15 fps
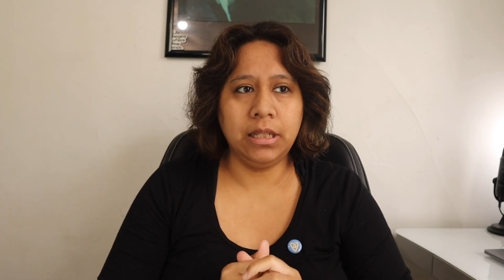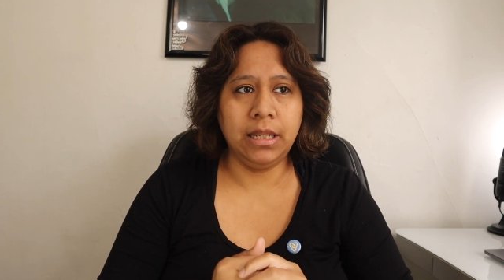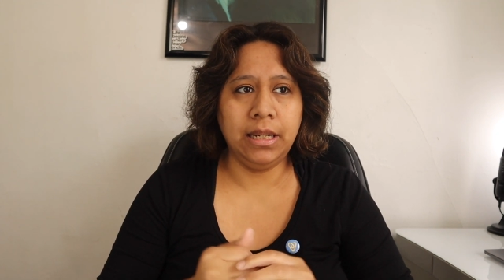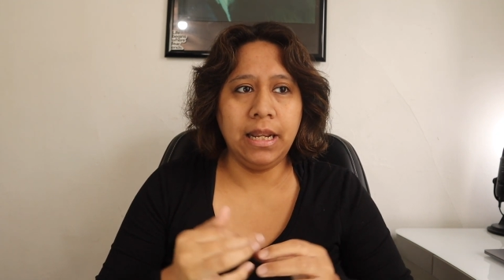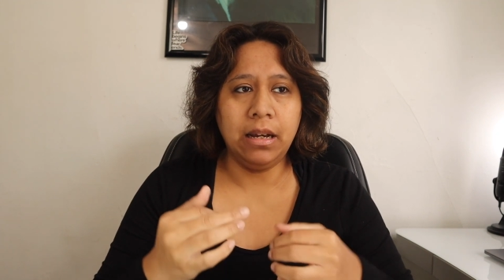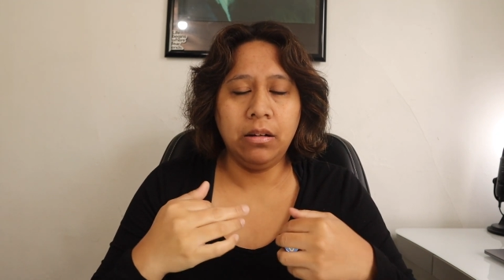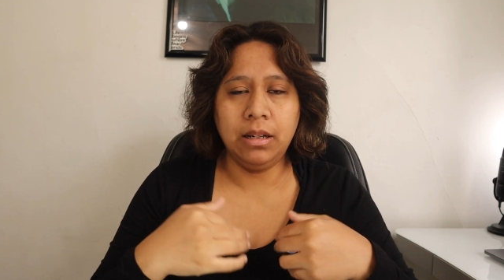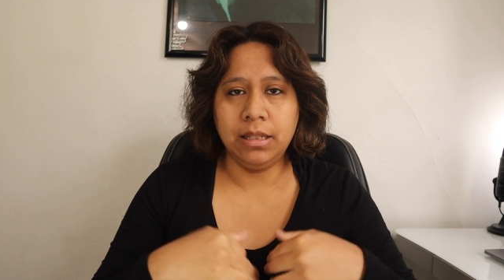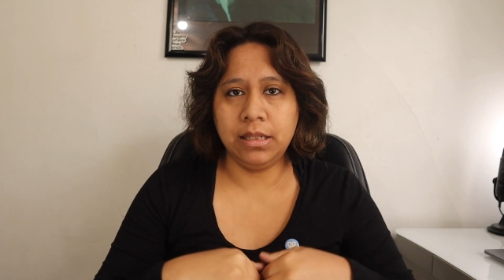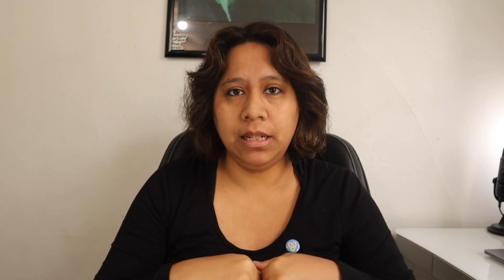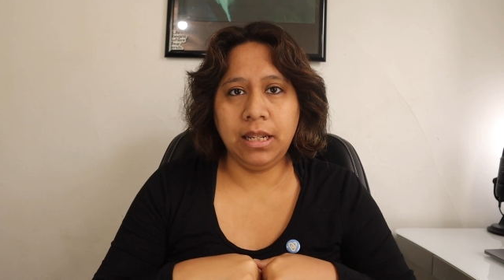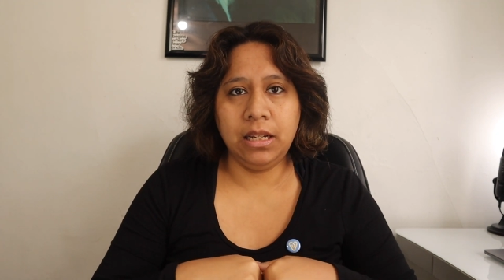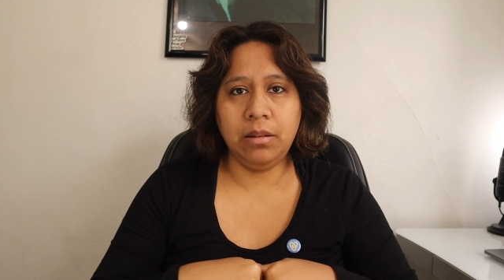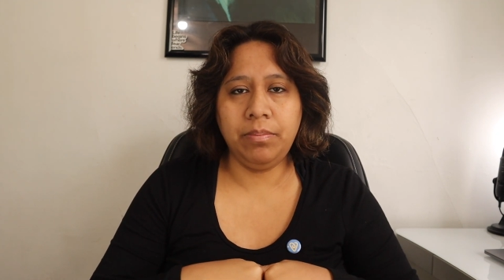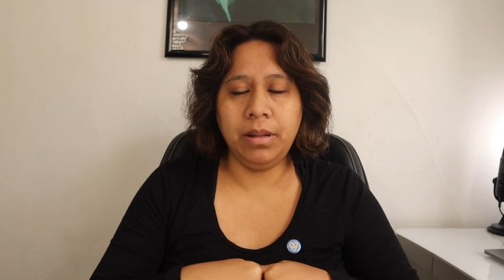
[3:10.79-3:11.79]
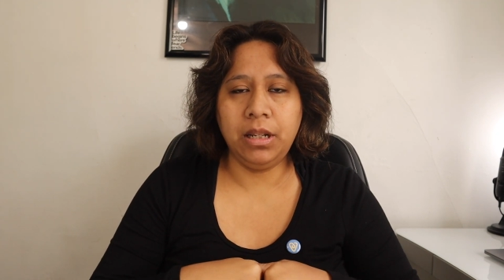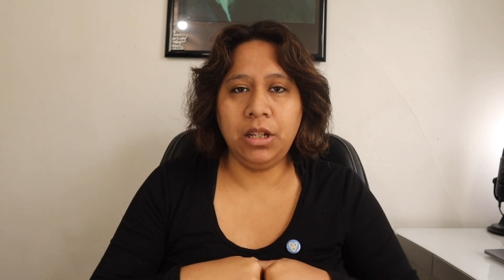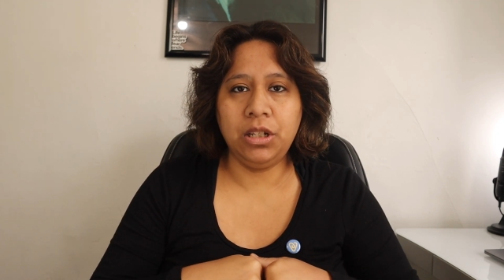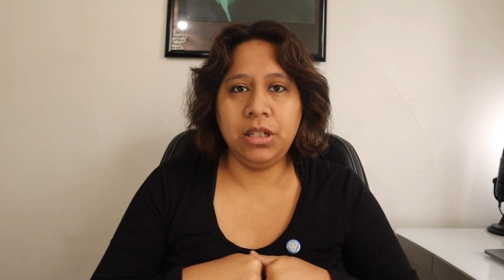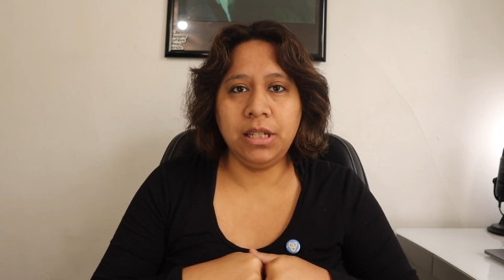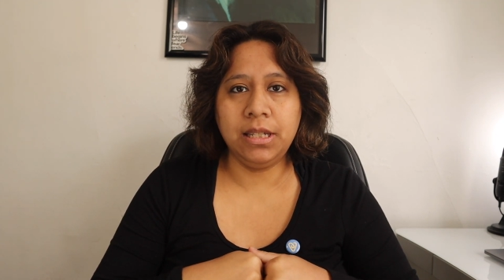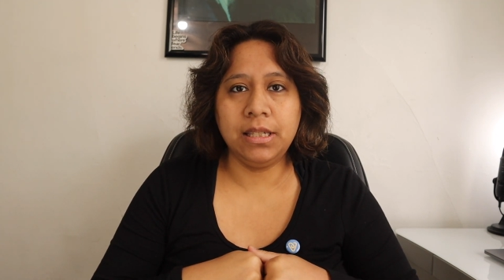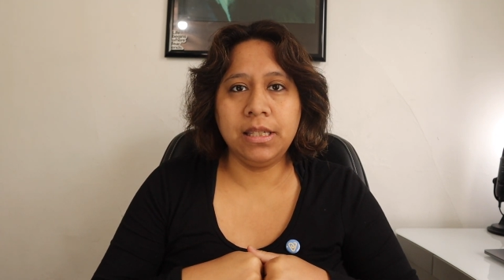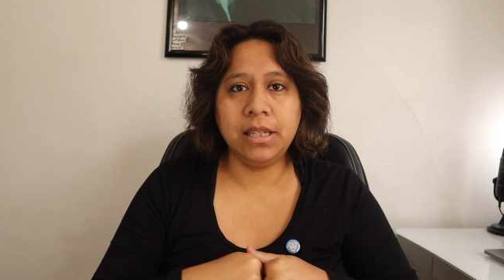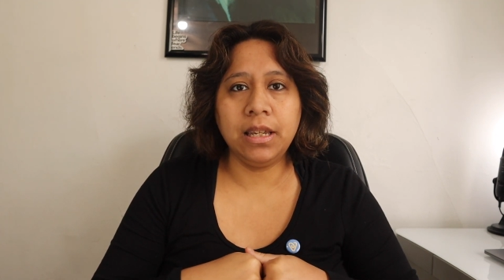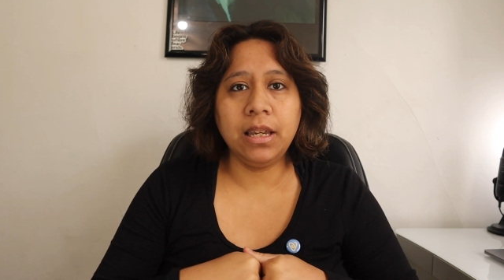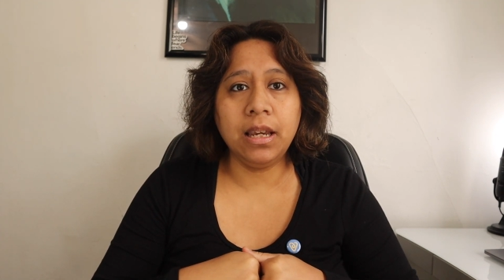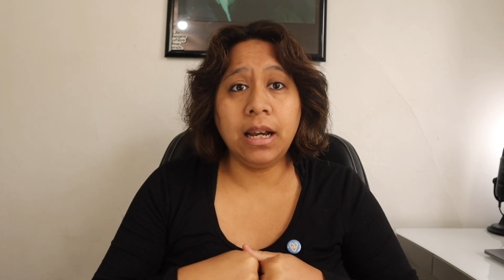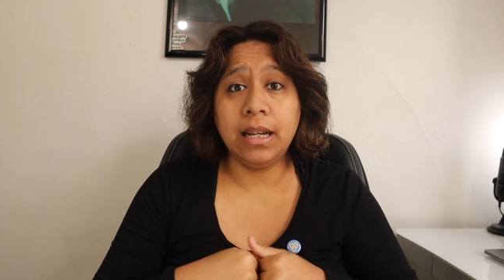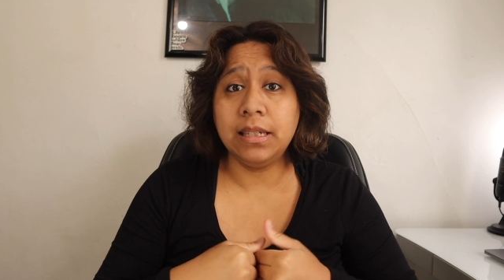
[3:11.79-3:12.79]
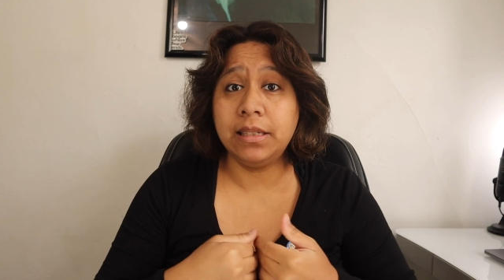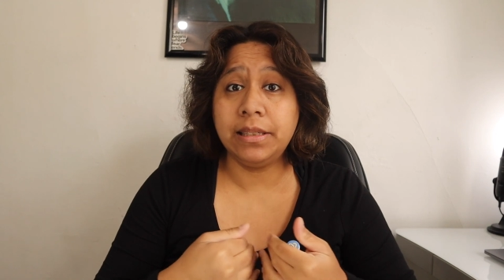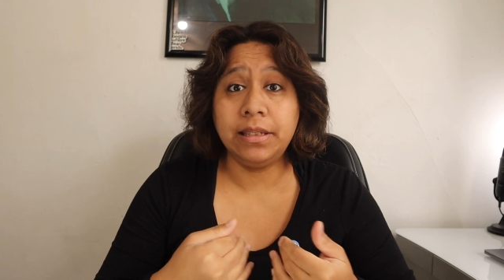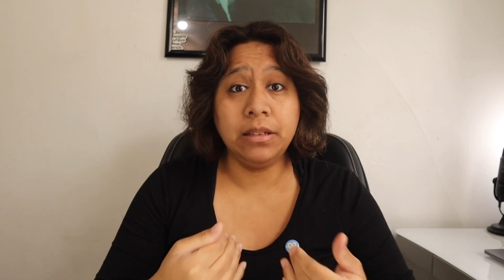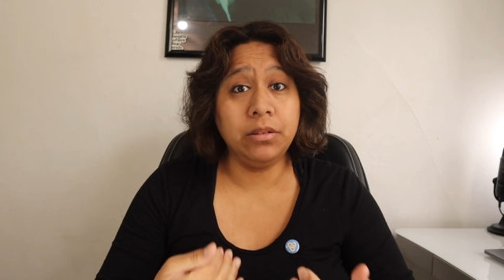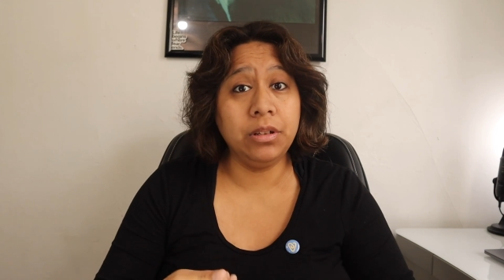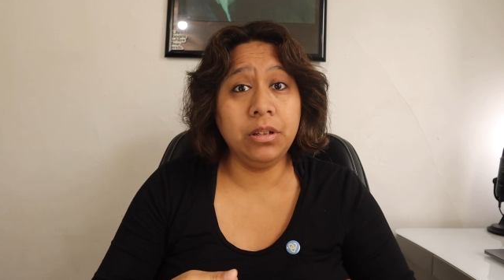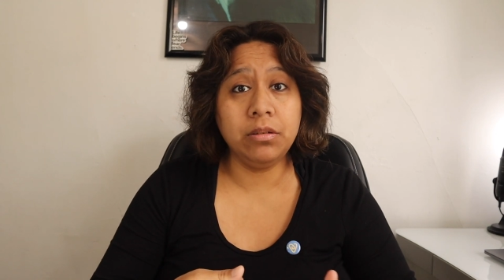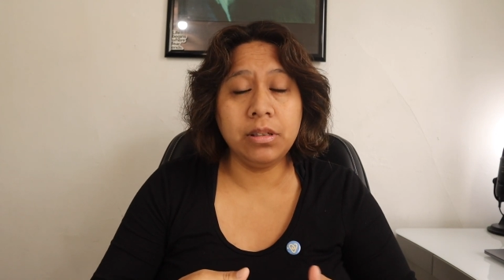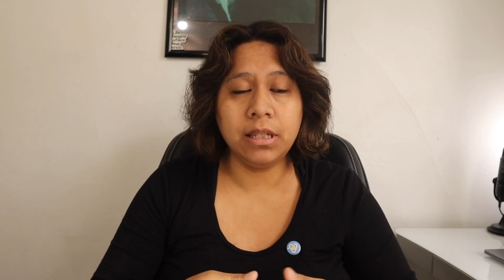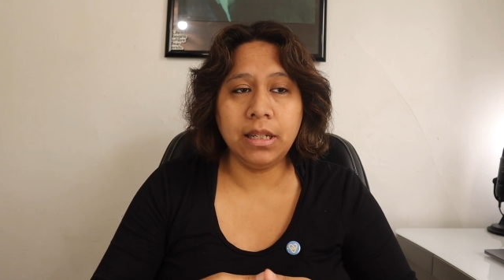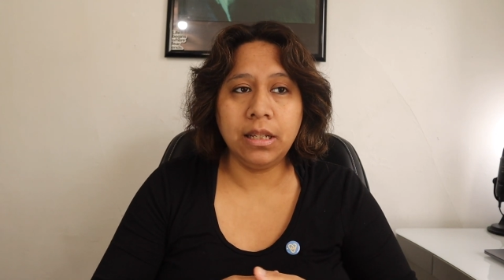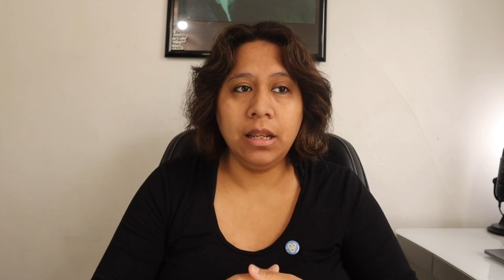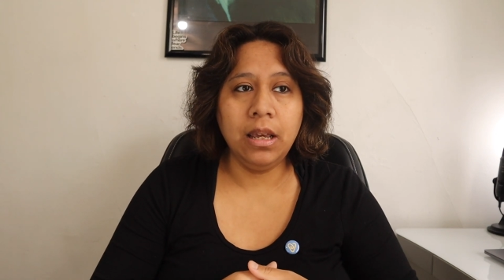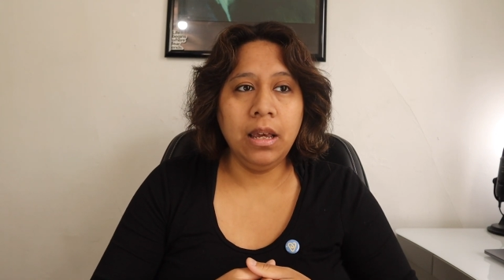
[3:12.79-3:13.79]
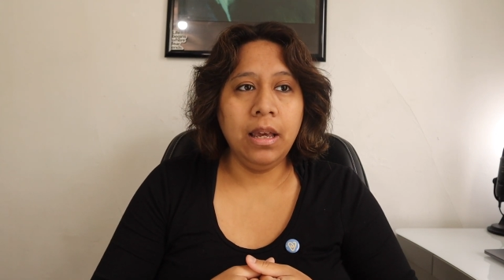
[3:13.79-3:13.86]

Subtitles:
and now as an independent TC, I still use it.